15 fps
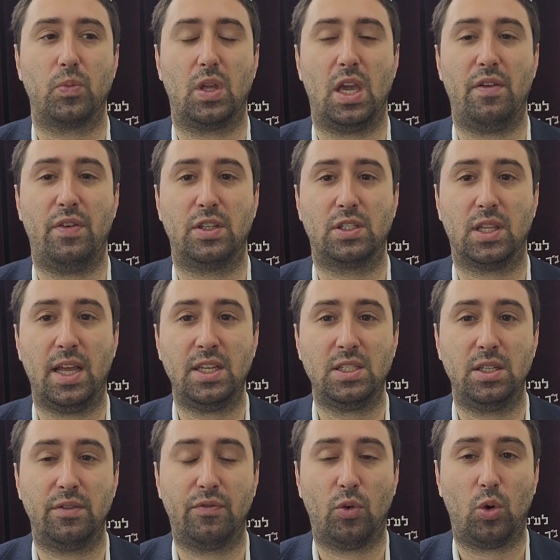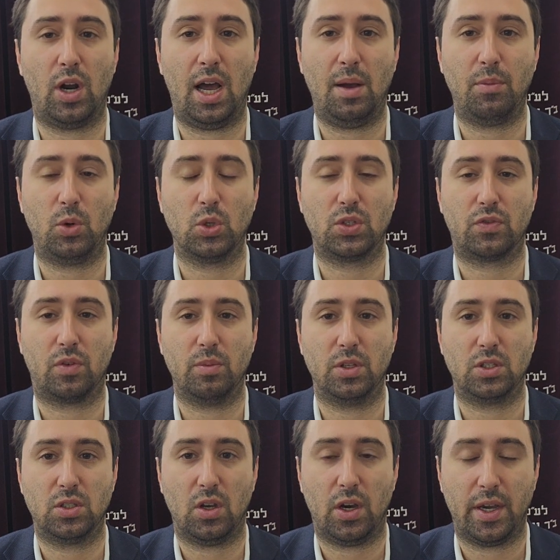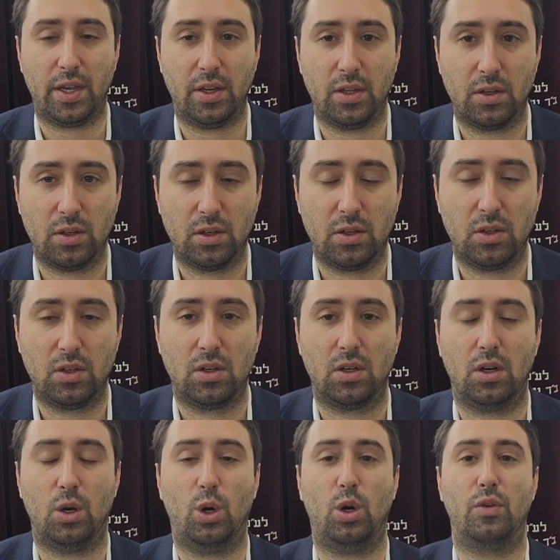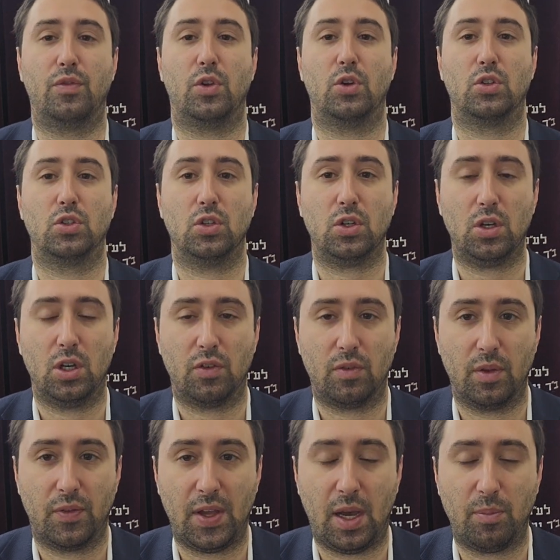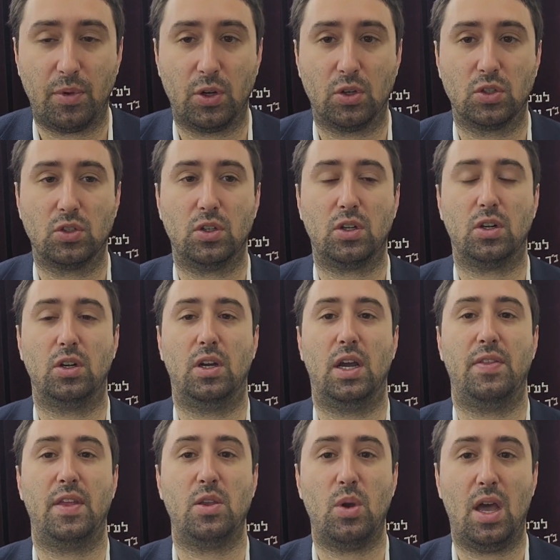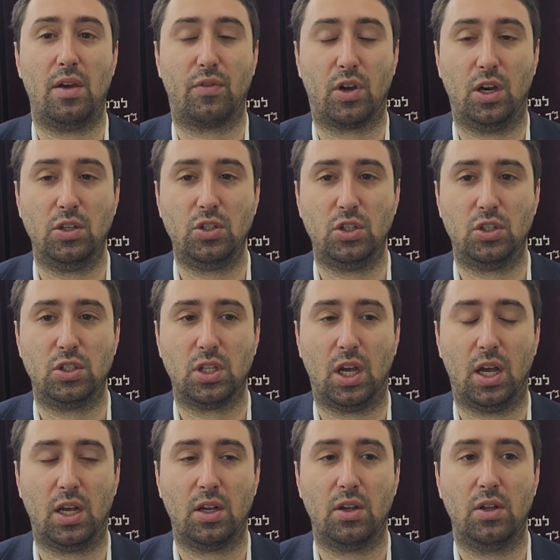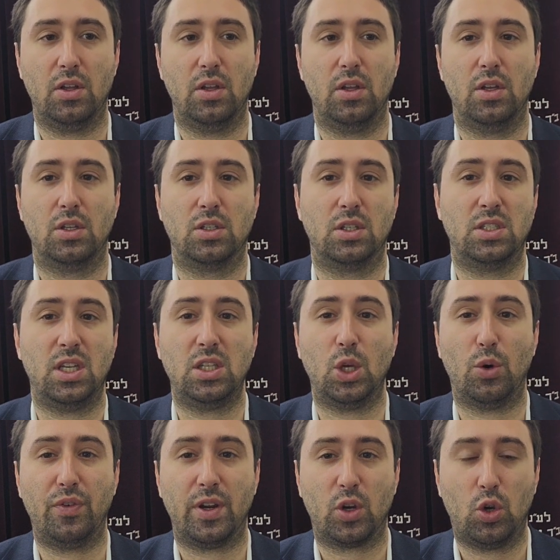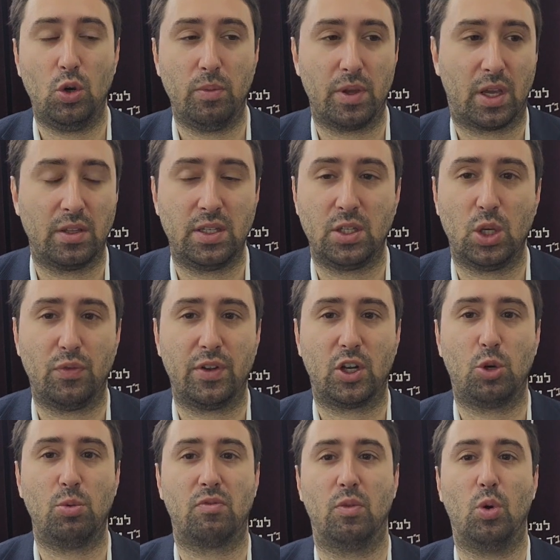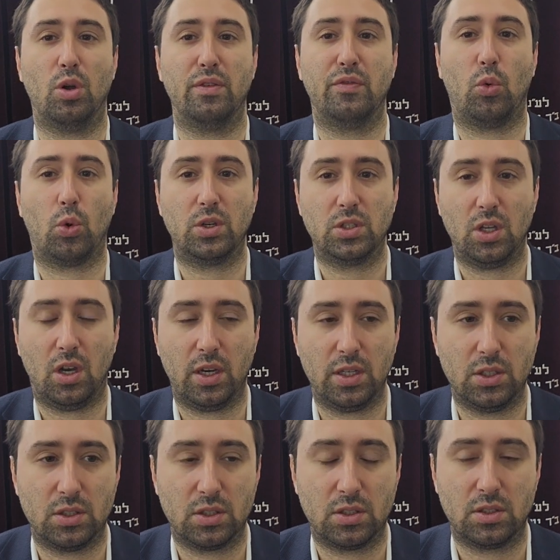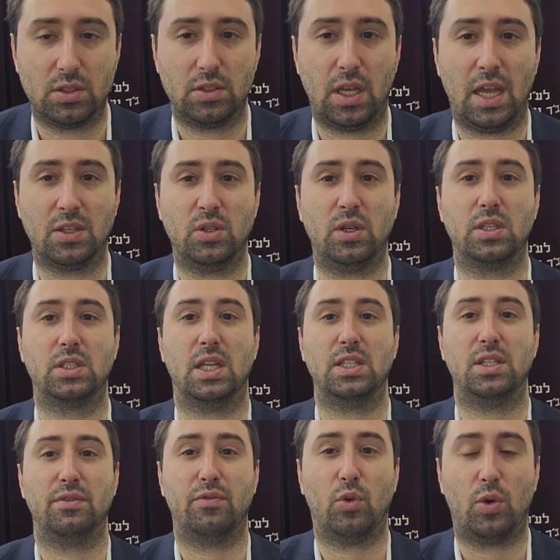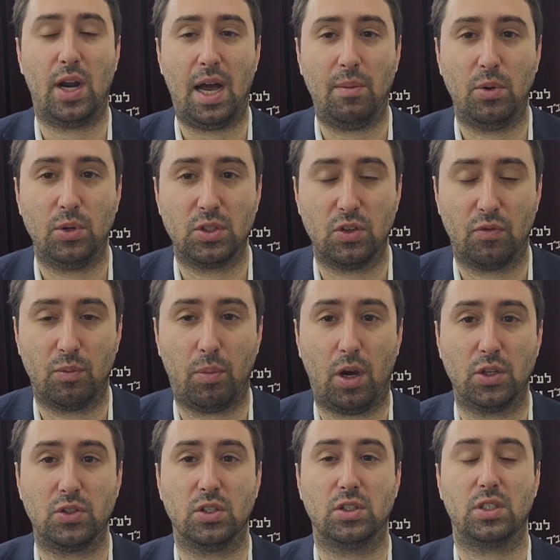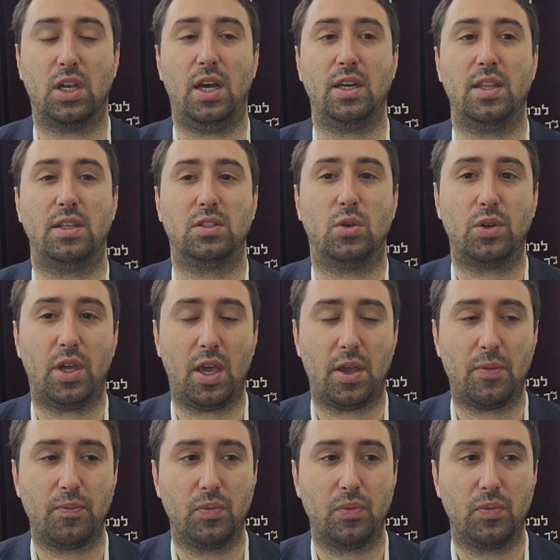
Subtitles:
if it's less than 4 amos from the side of your sukkah, from the top of your sukkah, and then you have kosher schach, so you say dofen akuma. You can say dofen akuma from all 4 sides. As long as it's less than 4 amos of pasal schach, that's okay.